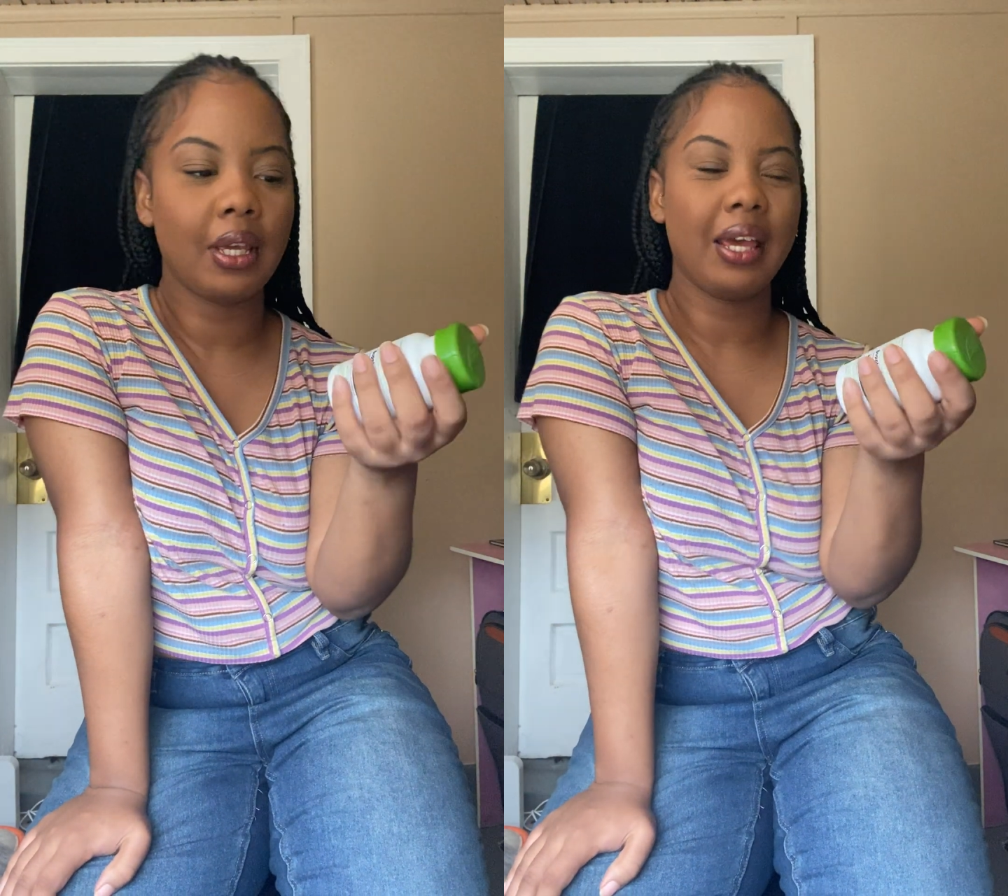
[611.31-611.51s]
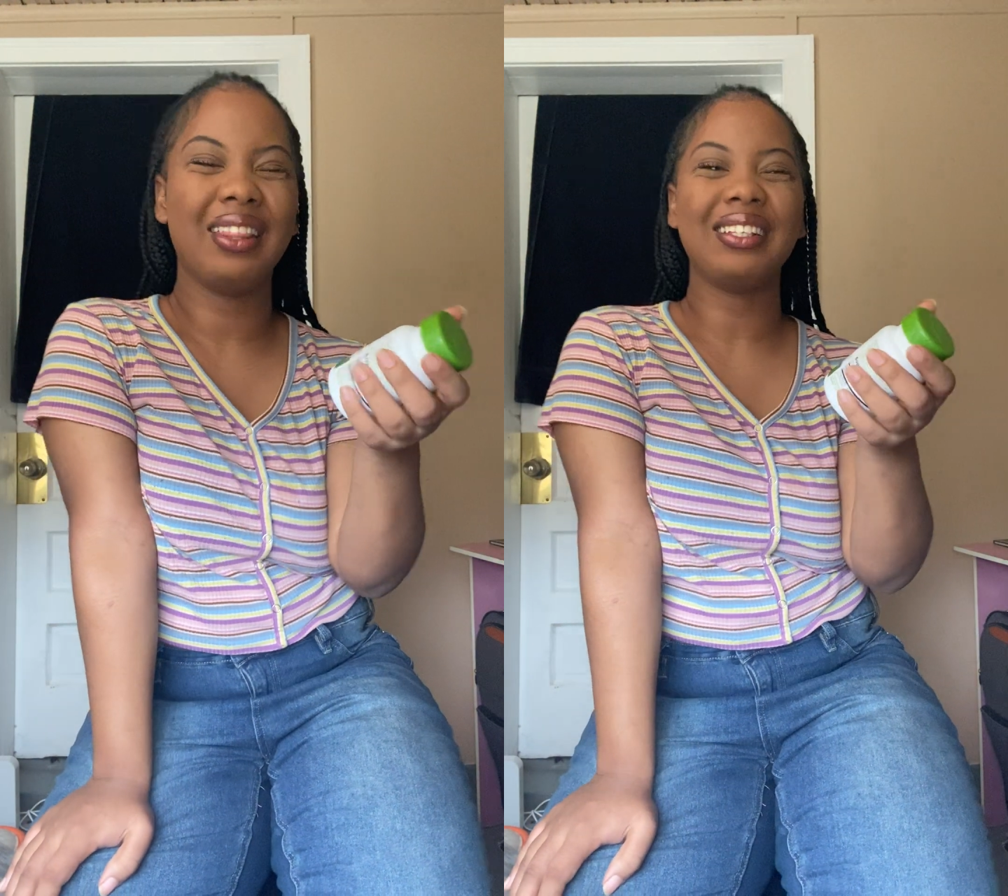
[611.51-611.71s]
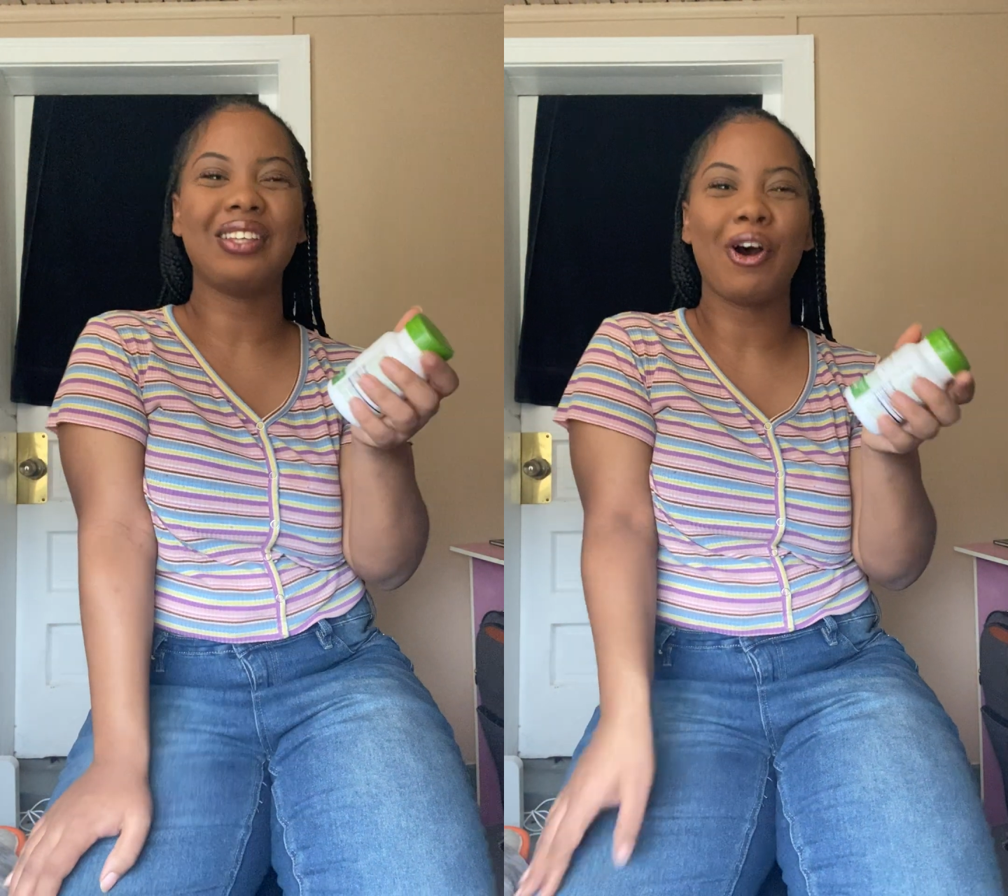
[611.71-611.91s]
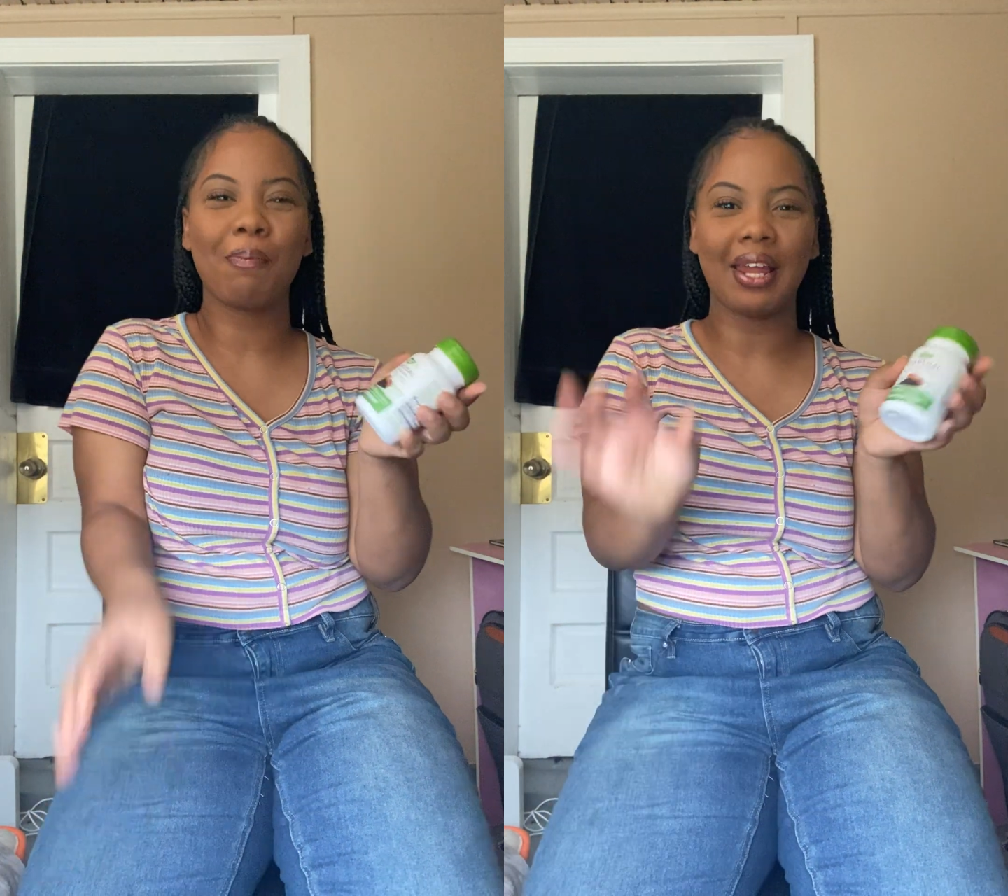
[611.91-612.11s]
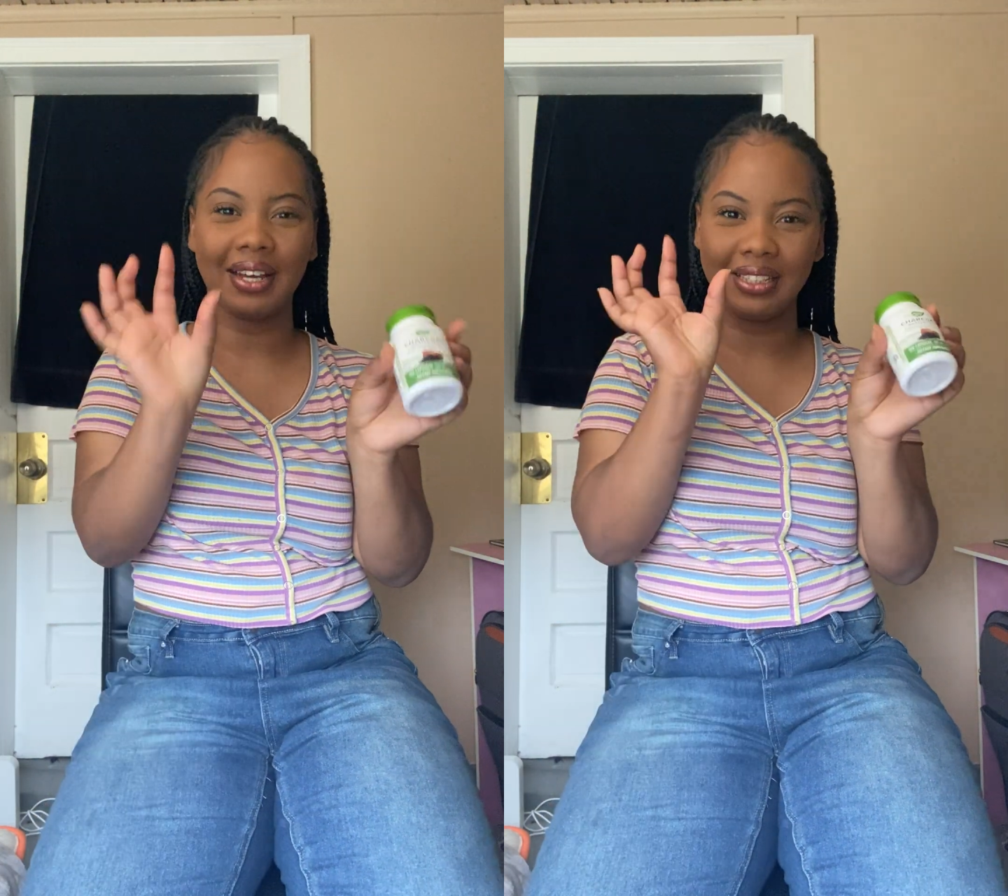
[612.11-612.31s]
And this helped
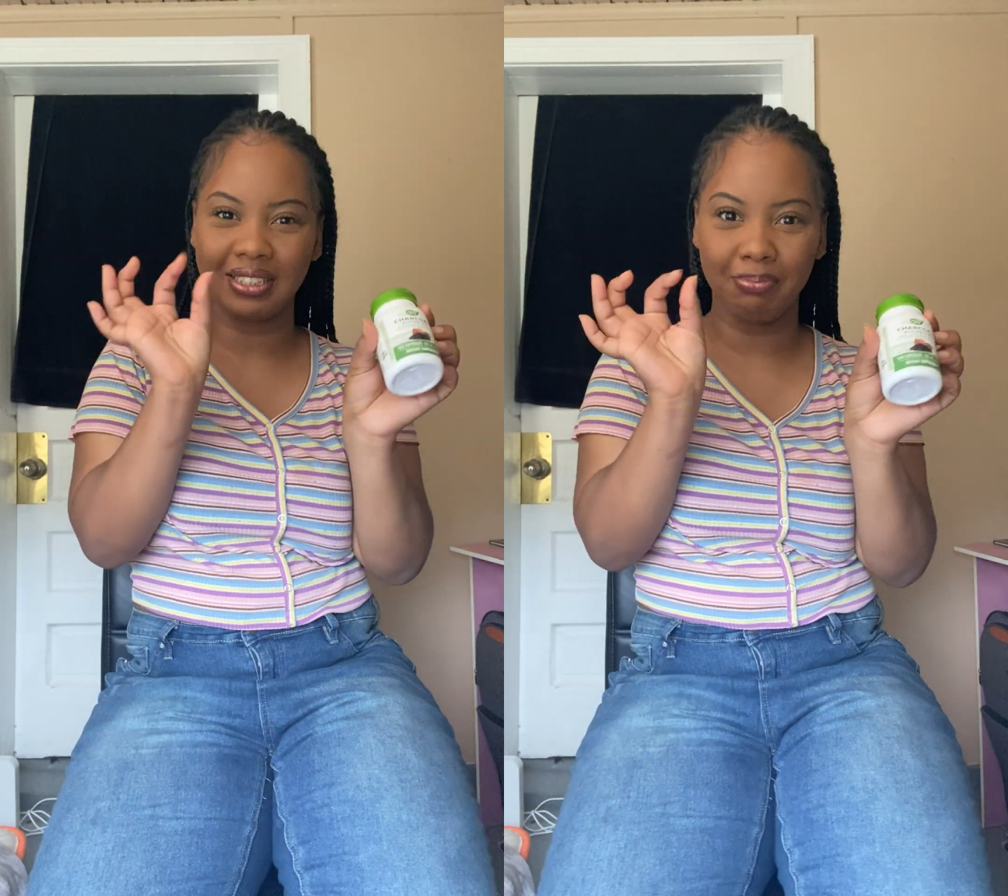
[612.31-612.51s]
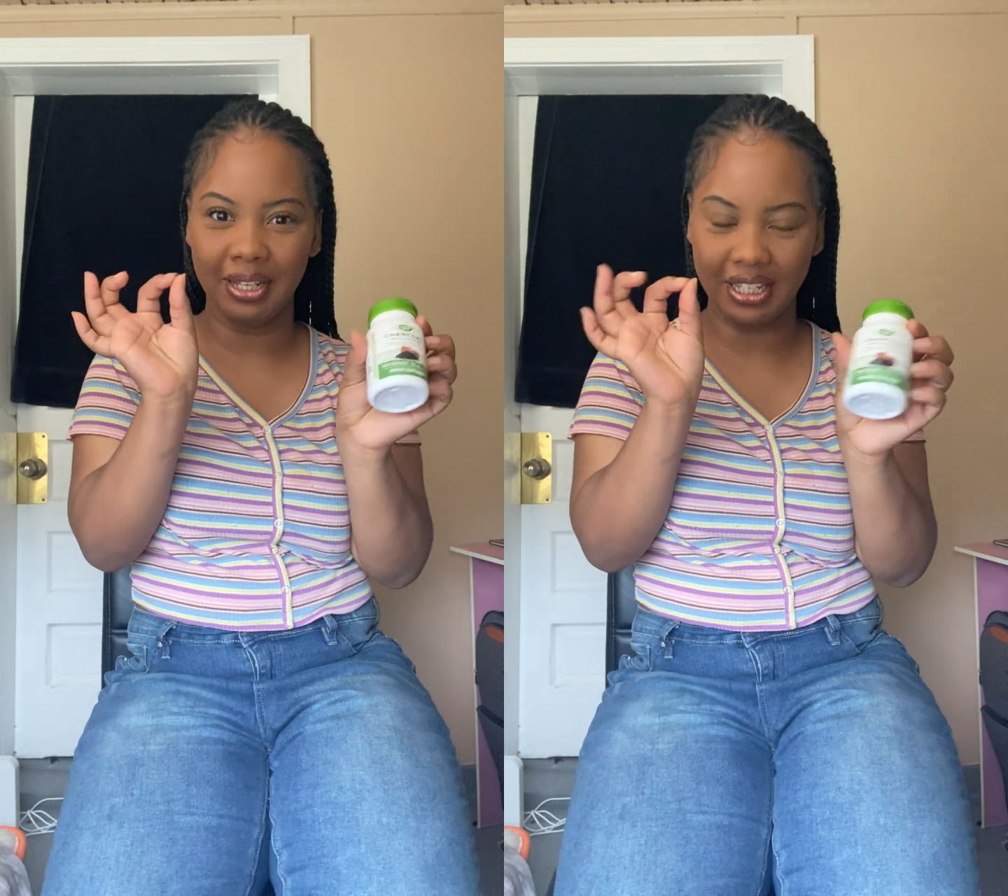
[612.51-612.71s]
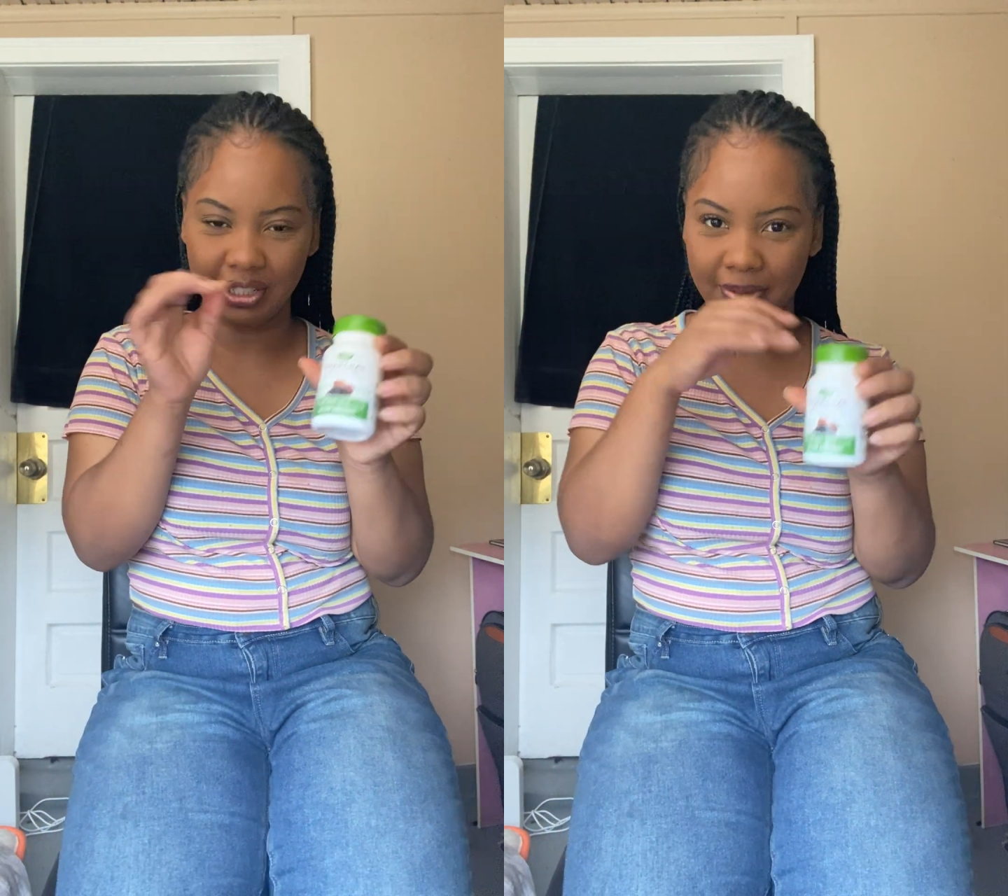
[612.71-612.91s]
like a smidge,